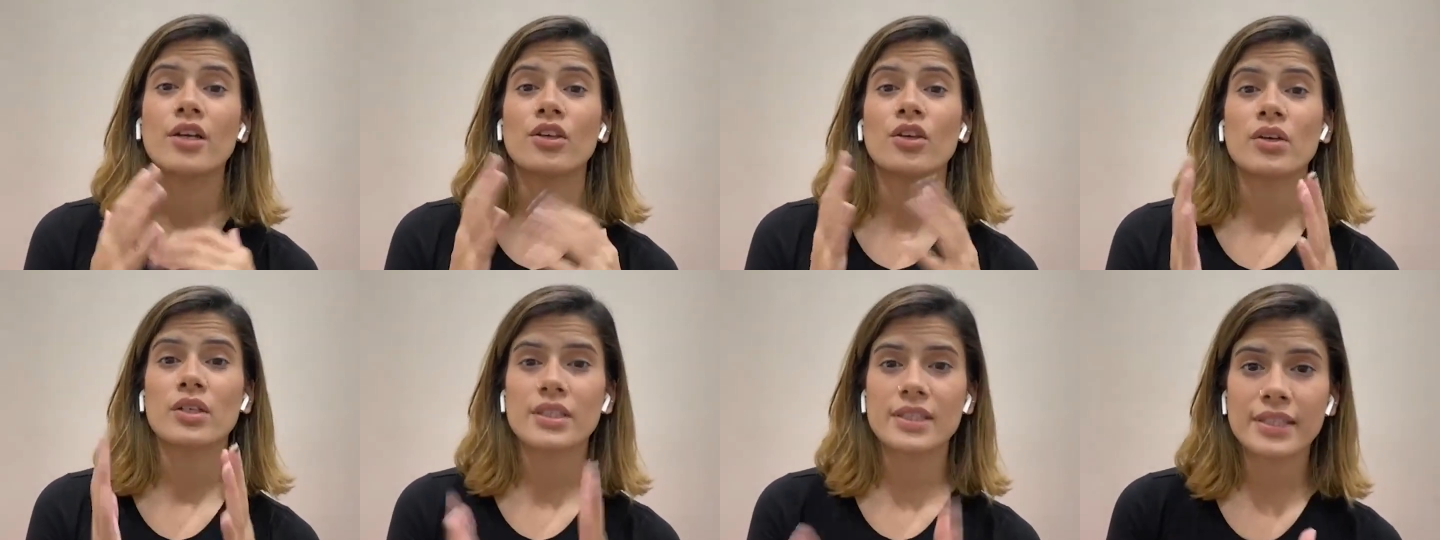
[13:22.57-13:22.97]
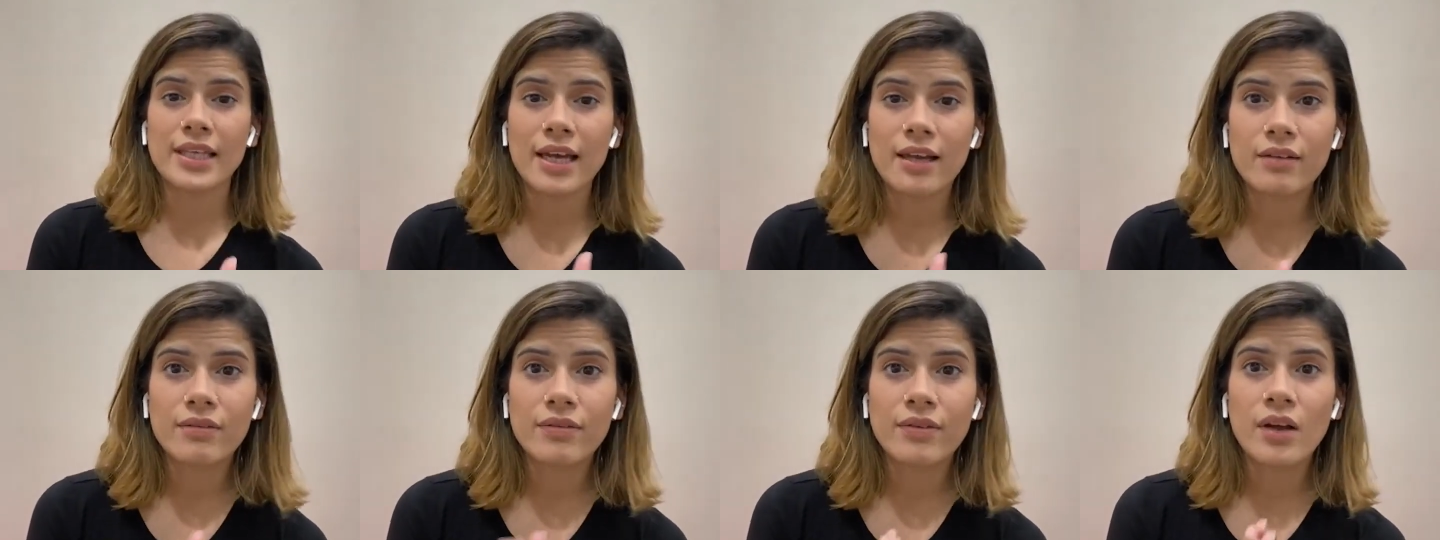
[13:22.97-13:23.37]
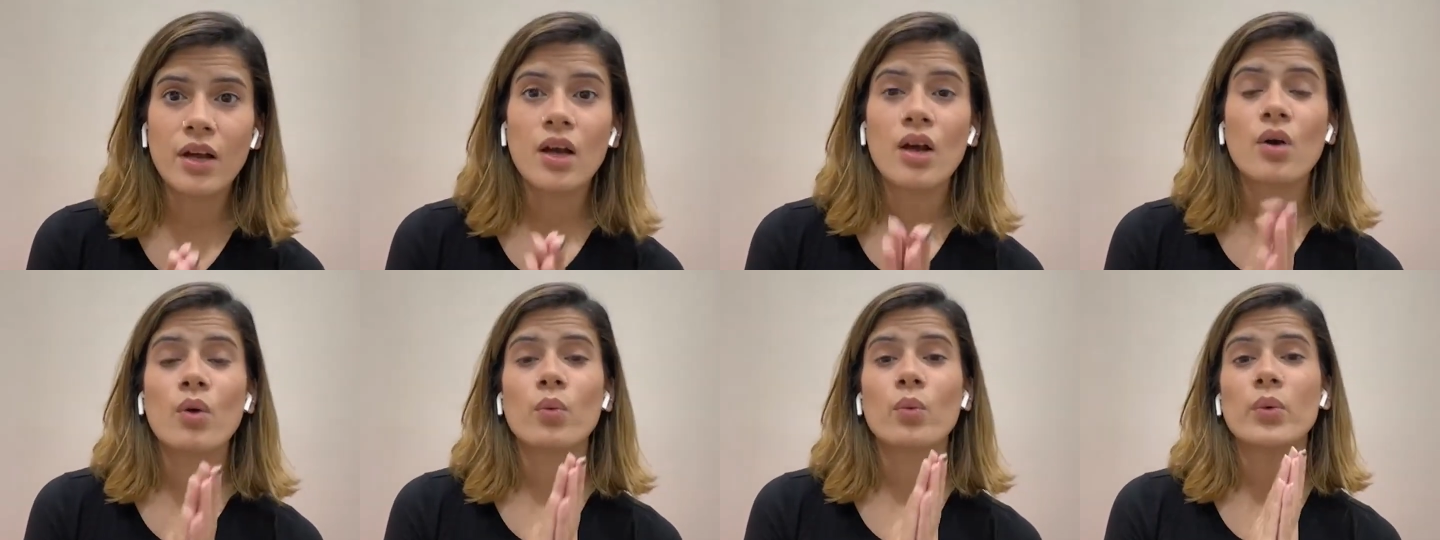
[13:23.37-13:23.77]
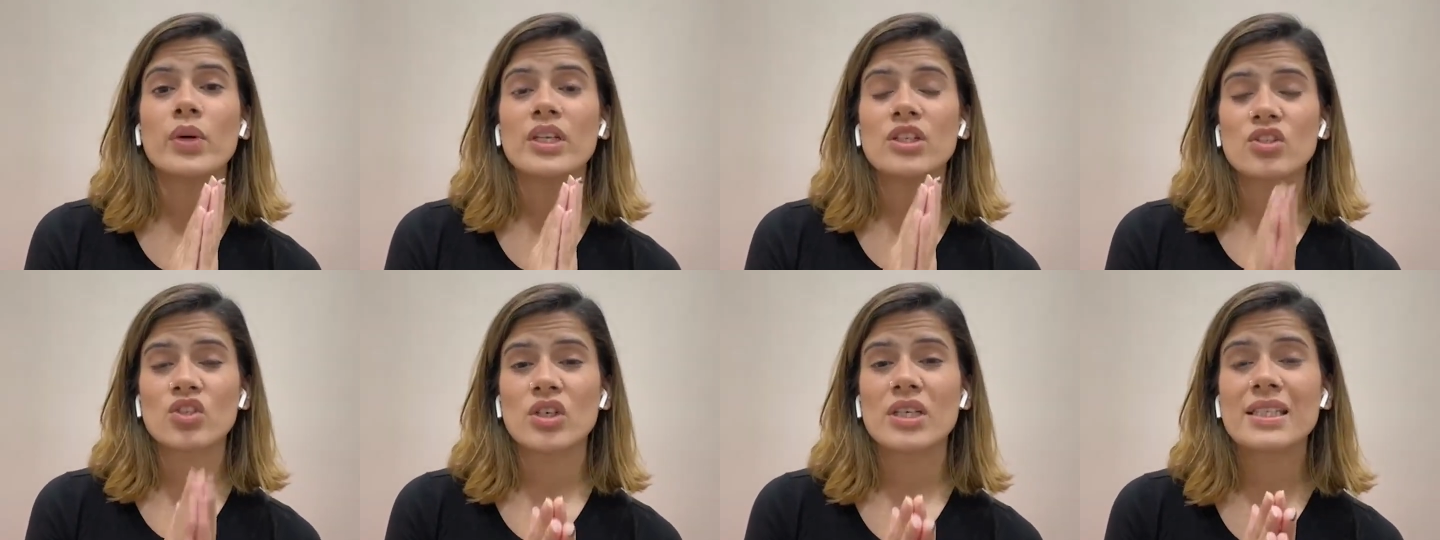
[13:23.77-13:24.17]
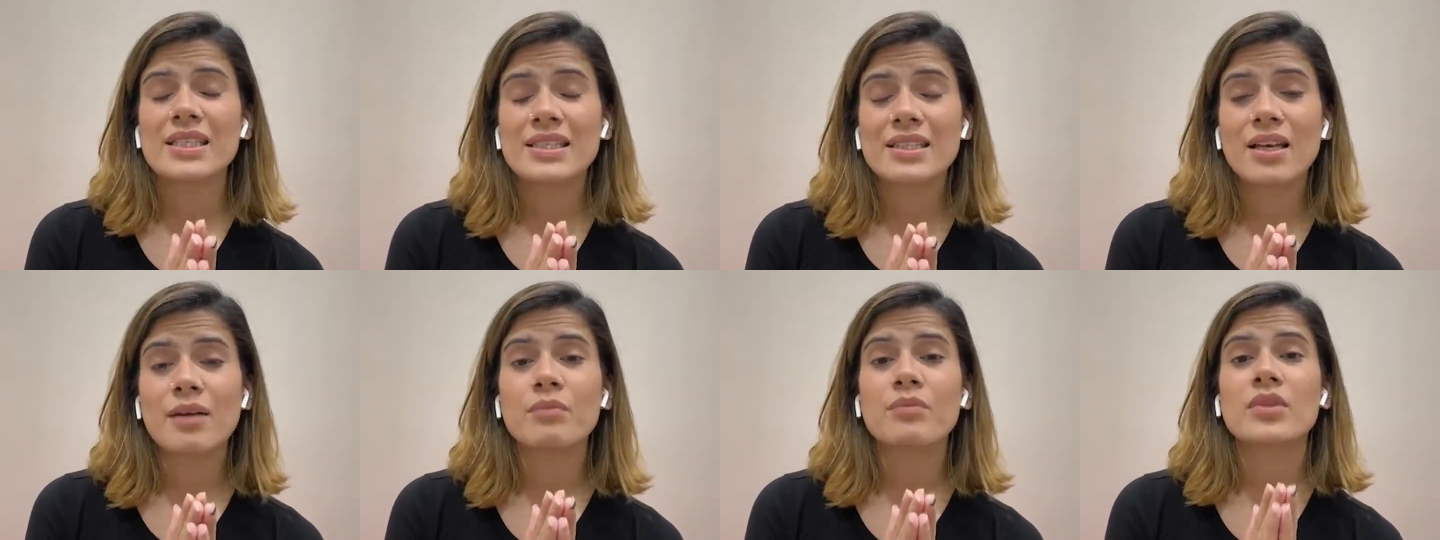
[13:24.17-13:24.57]
yourself, which
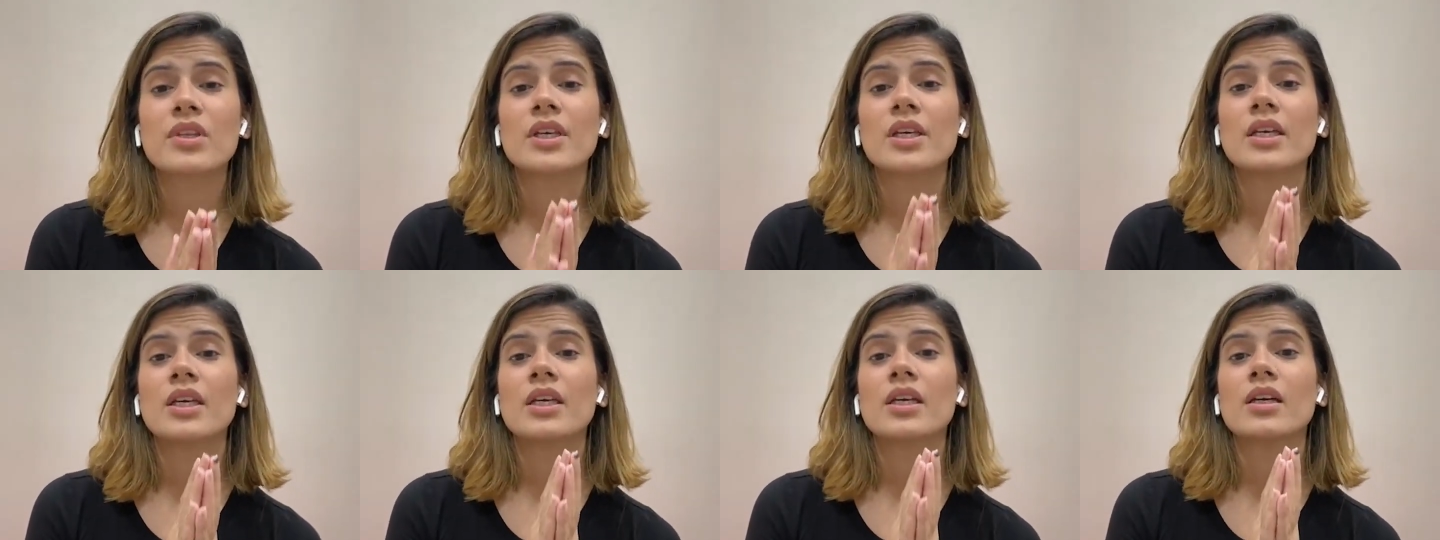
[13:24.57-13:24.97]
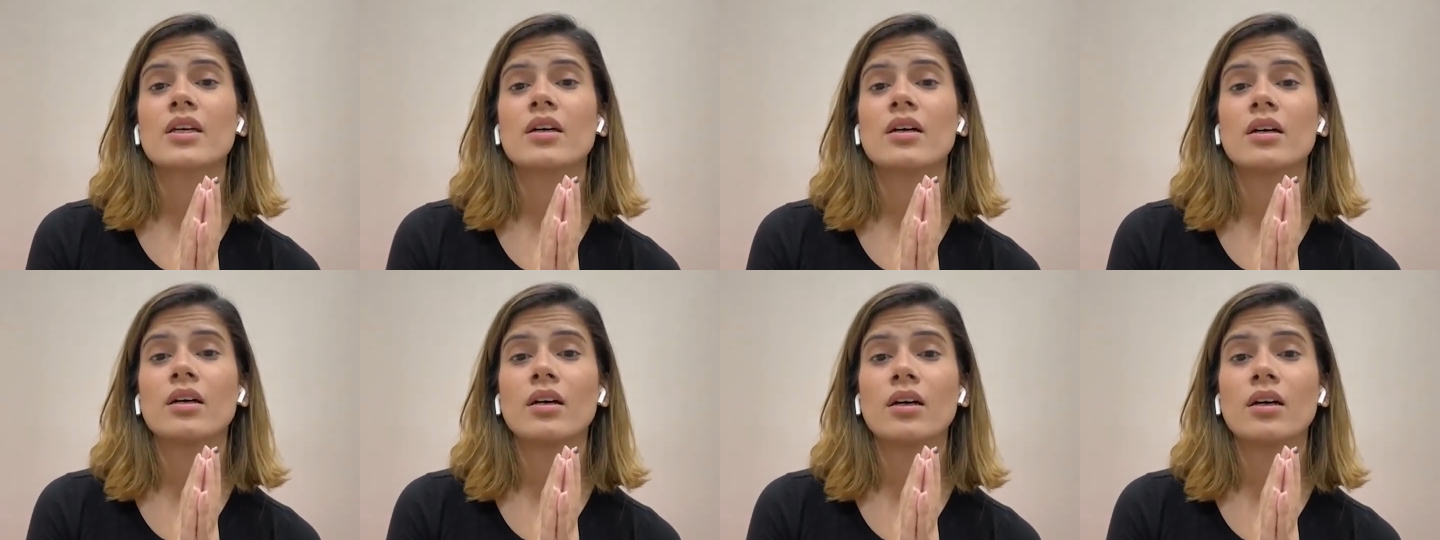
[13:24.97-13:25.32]
is something